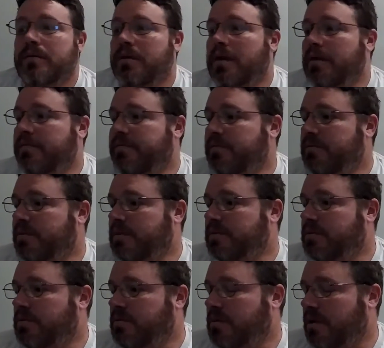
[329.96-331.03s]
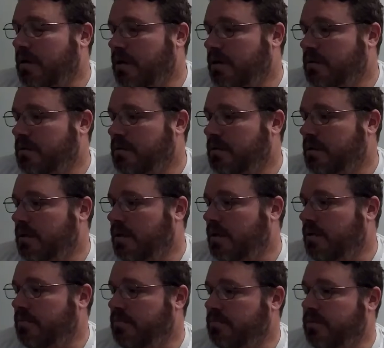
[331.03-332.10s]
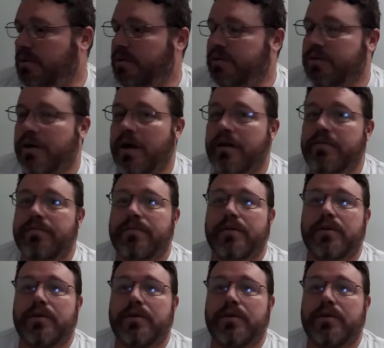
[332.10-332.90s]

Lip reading: Got a few things going on. I'm gonna try to